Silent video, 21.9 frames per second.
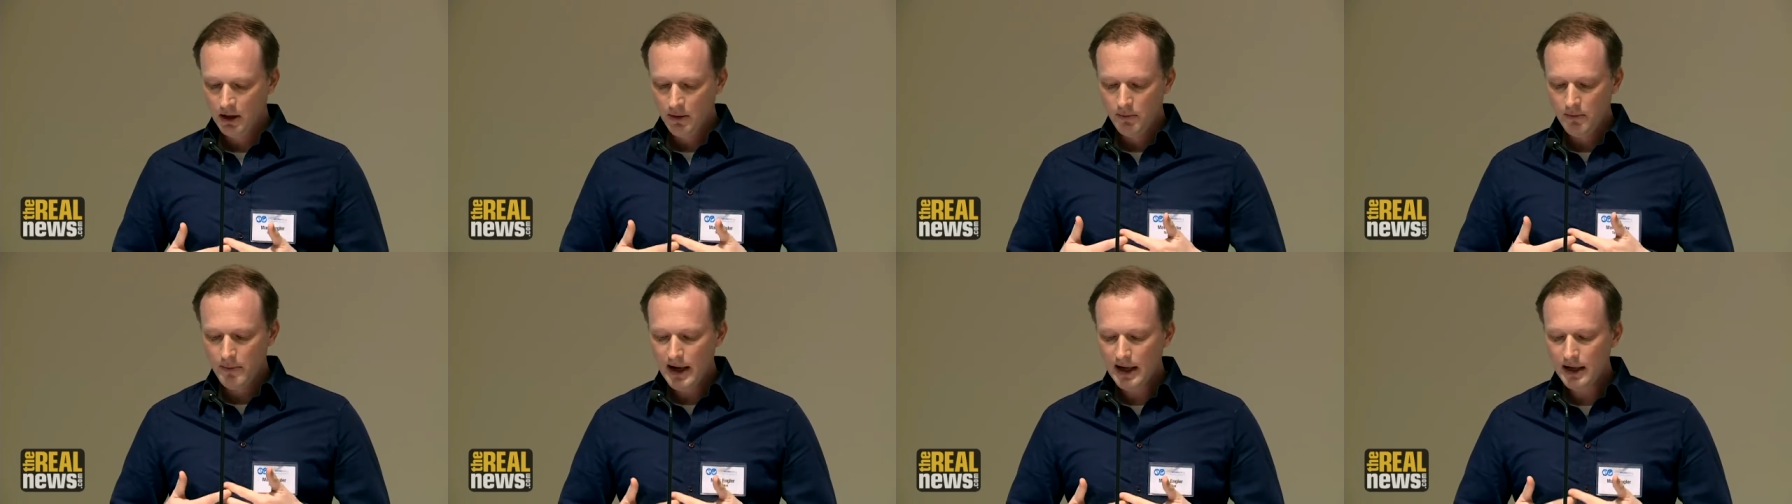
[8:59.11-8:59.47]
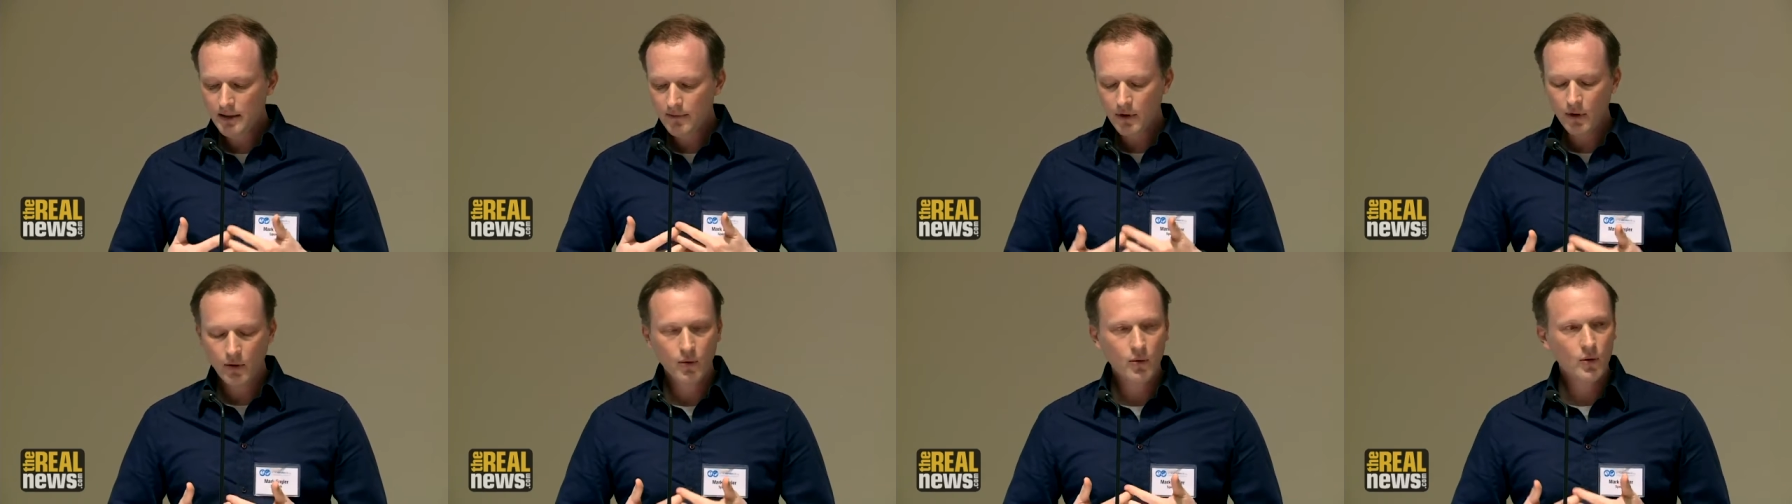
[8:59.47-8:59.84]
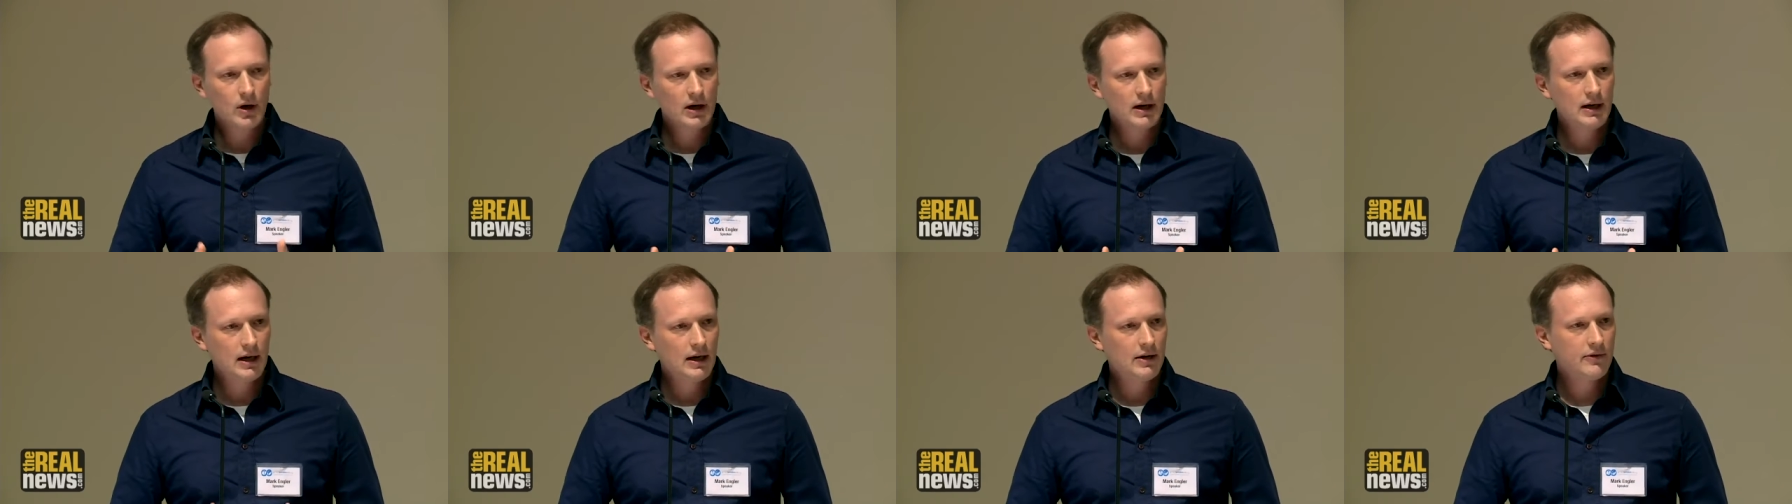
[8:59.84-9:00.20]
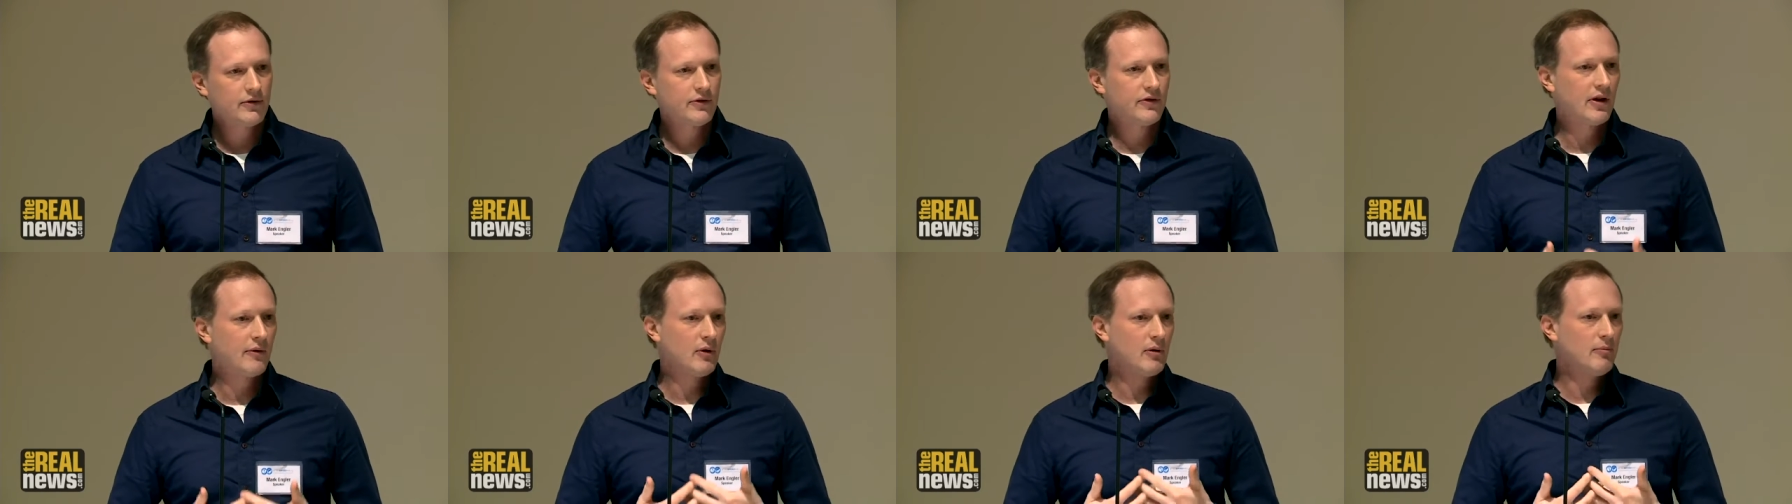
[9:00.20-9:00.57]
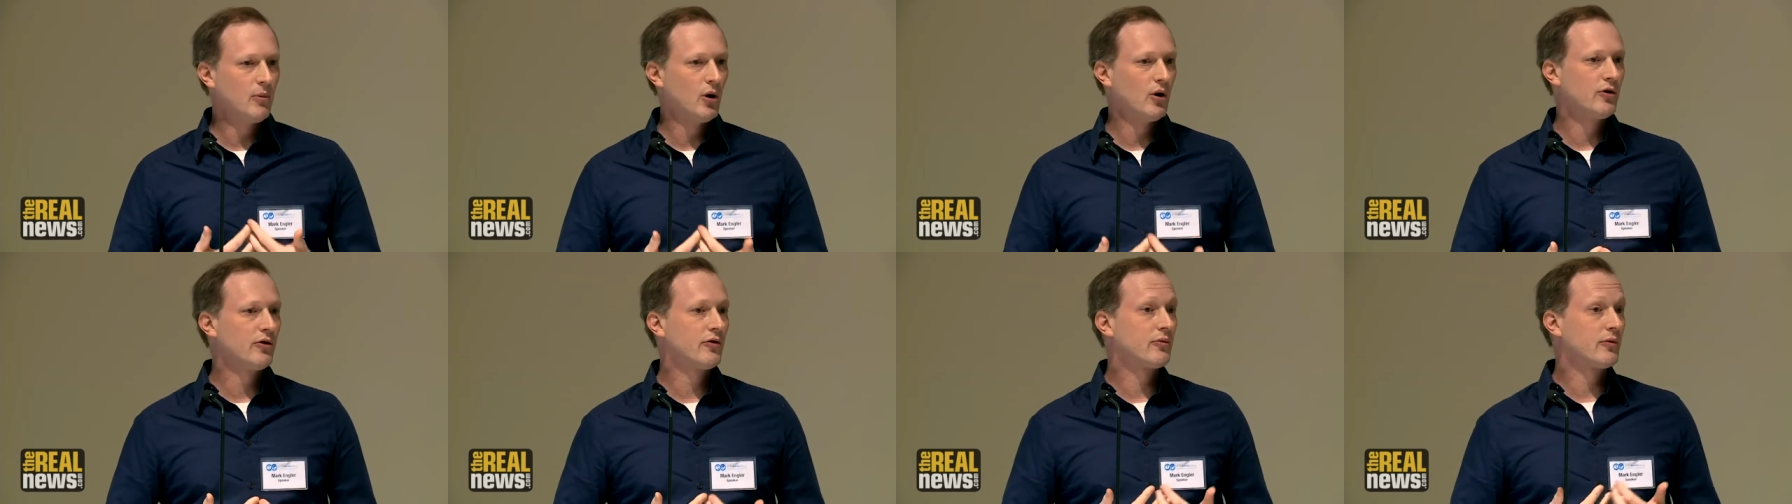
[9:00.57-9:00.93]
Many of the organizers that we
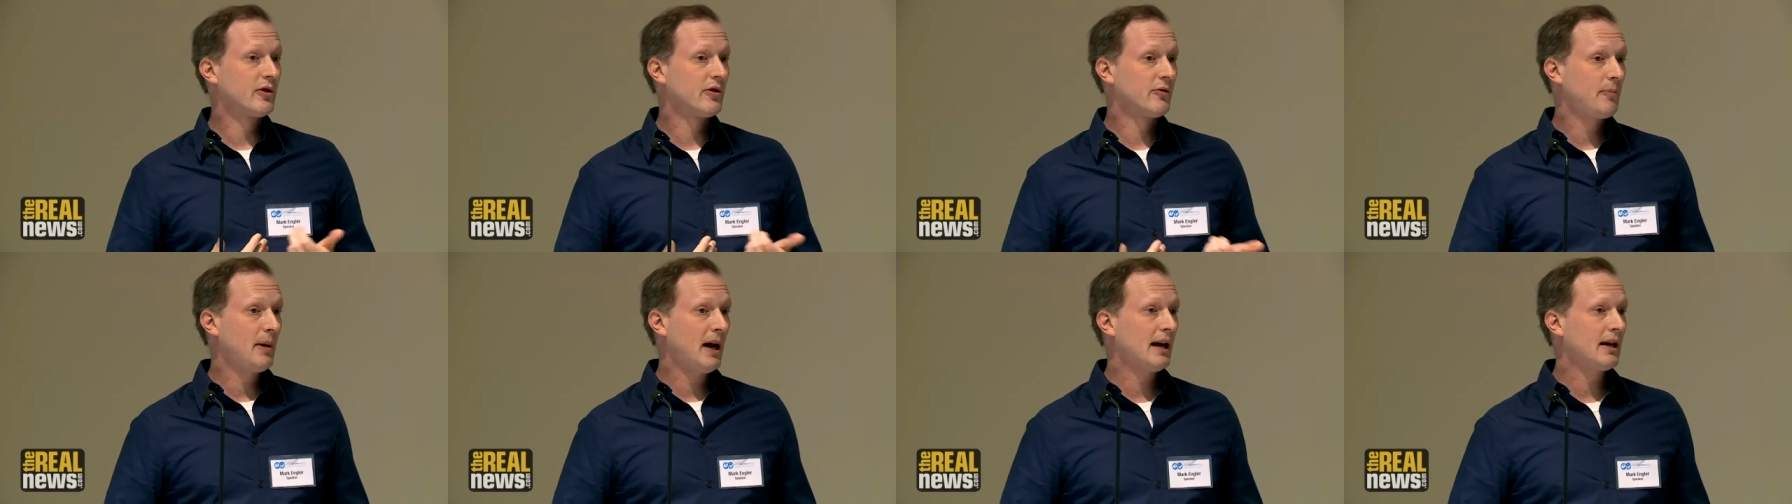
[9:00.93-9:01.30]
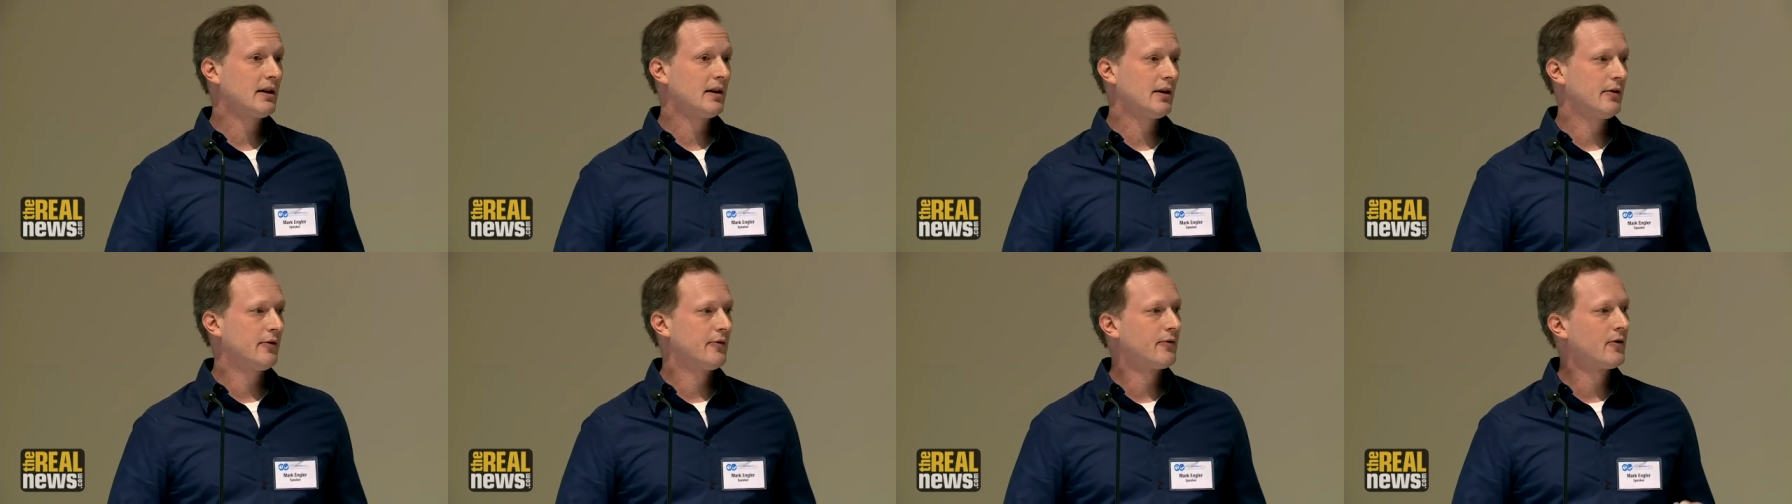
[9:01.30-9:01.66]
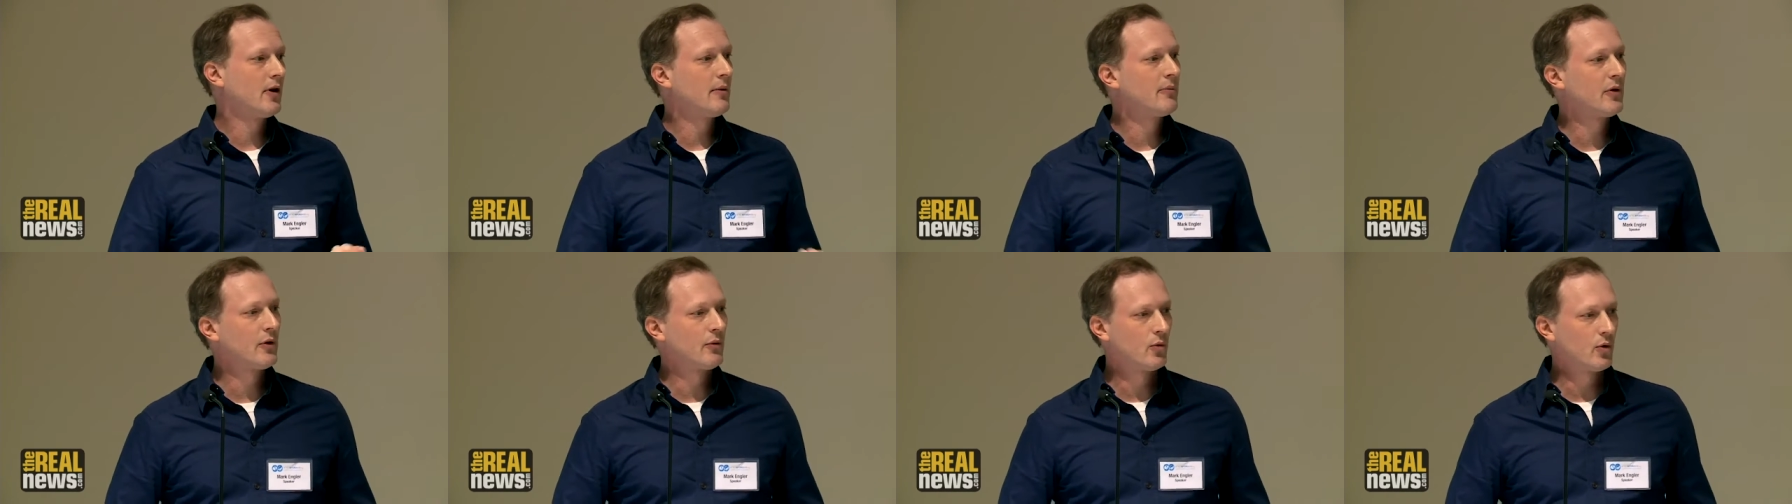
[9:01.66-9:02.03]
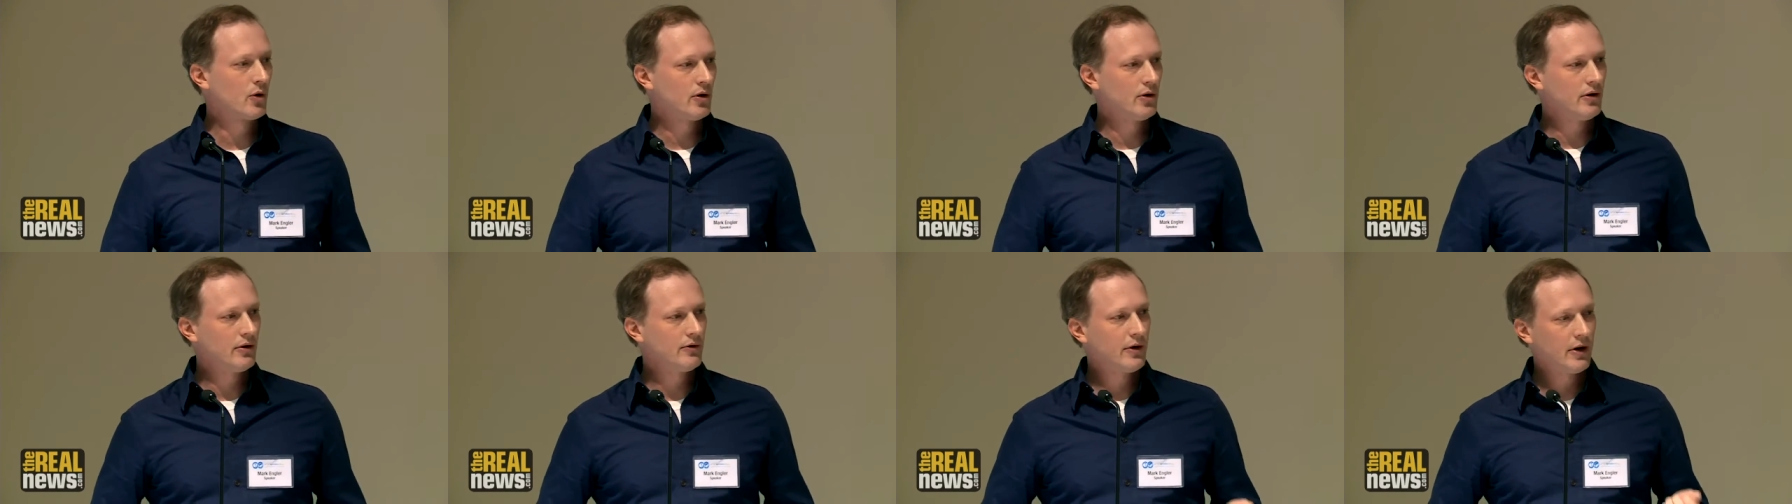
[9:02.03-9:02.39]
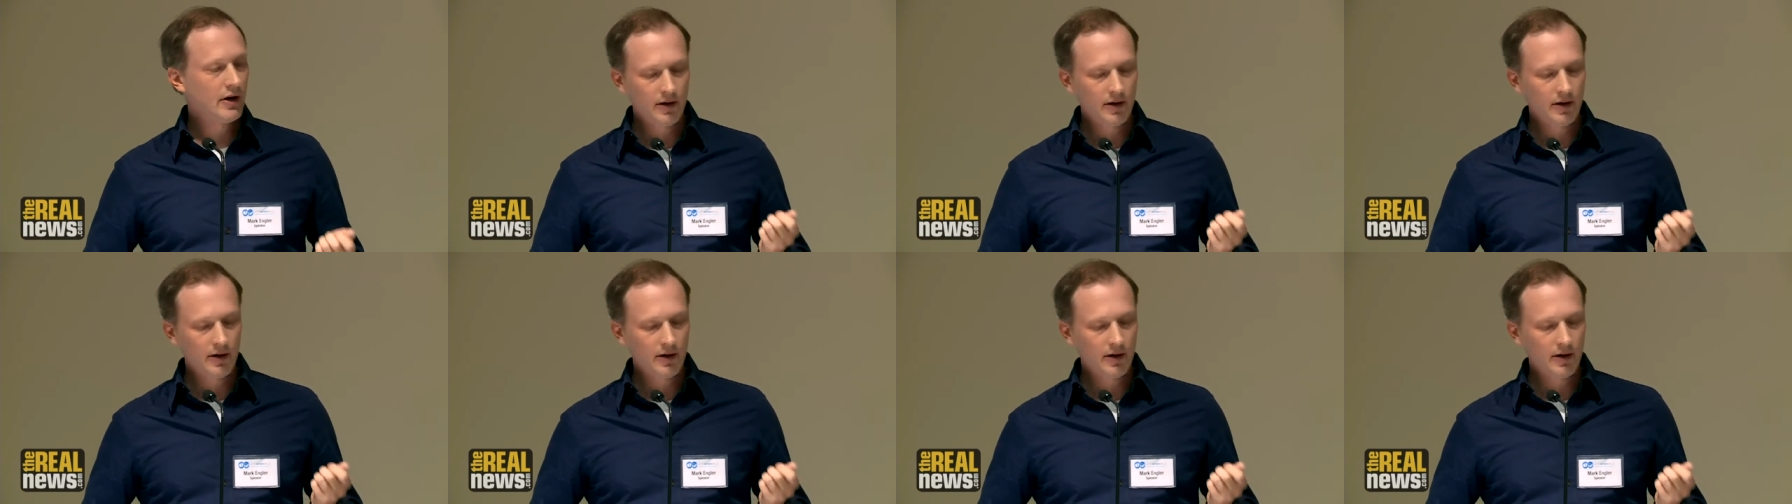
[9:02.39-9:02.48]
most respected from the world